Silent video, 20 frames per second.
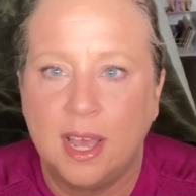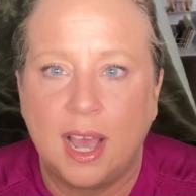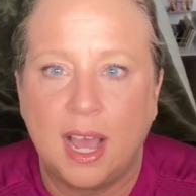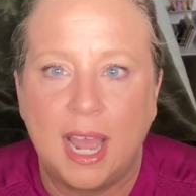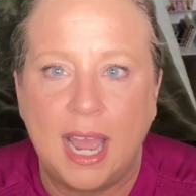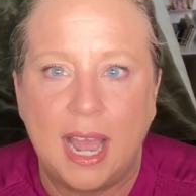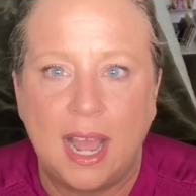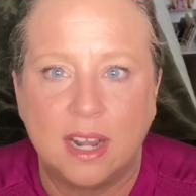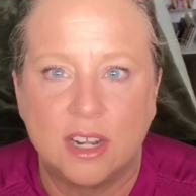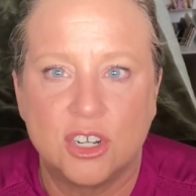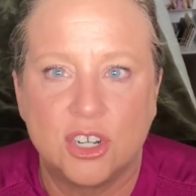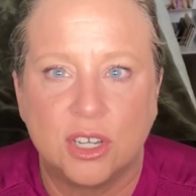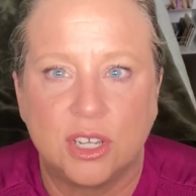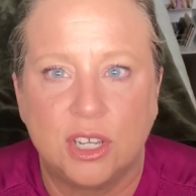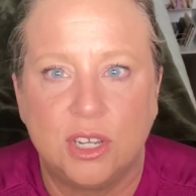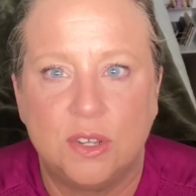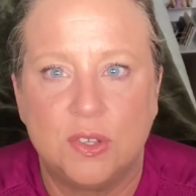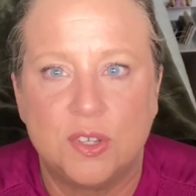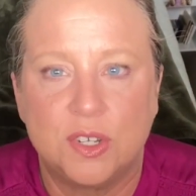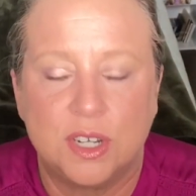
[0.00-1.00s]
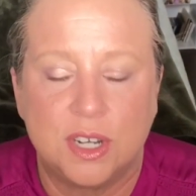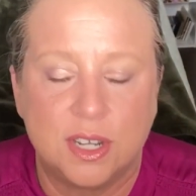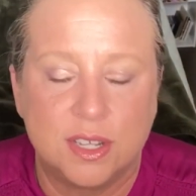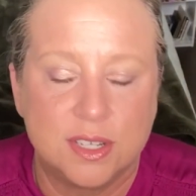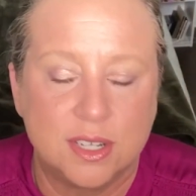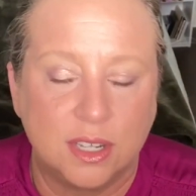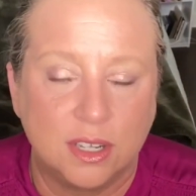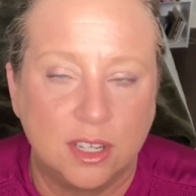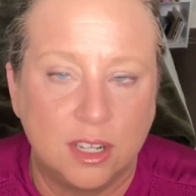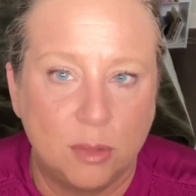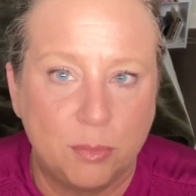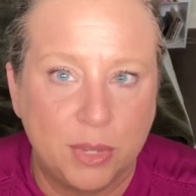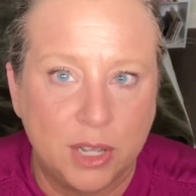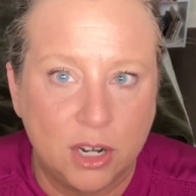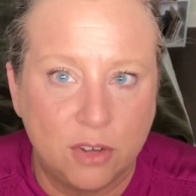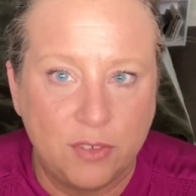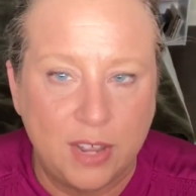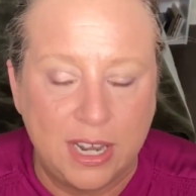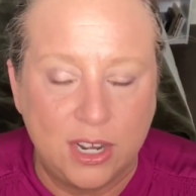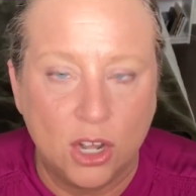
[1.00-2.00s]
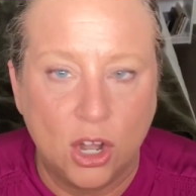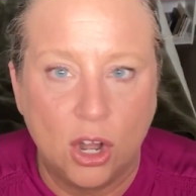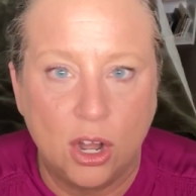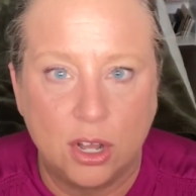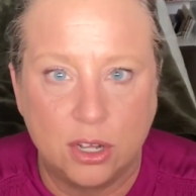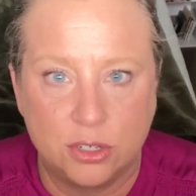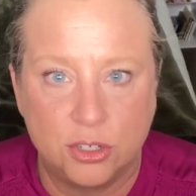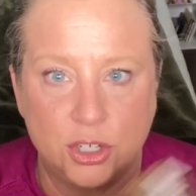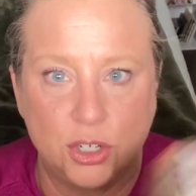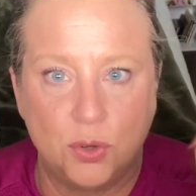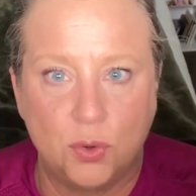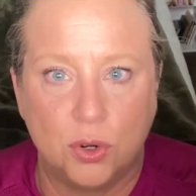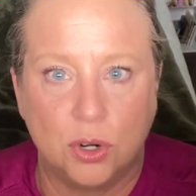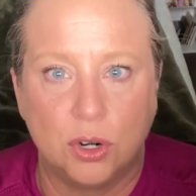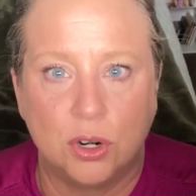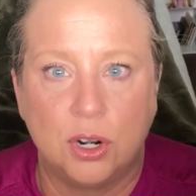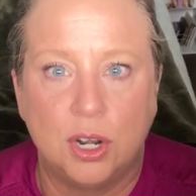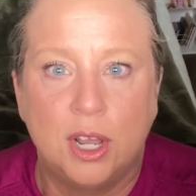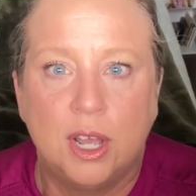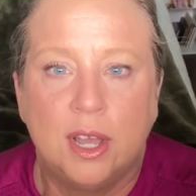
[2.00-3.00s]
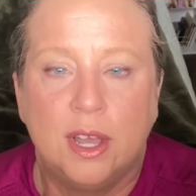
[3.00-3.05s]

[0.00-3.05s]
I actually used it as a little bit of a contour.